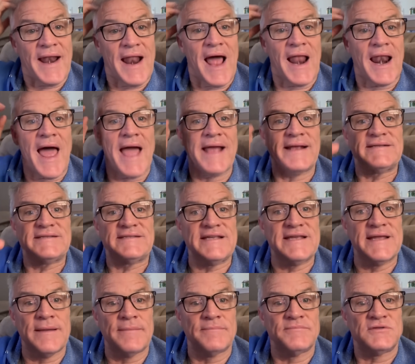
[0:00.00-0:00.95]
I like
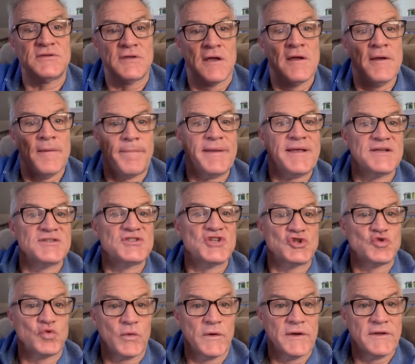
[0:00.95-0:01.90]
sims because
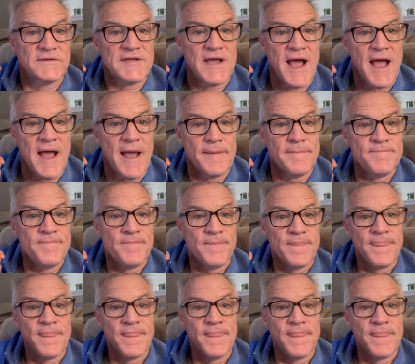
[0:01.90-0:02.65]
it's real time.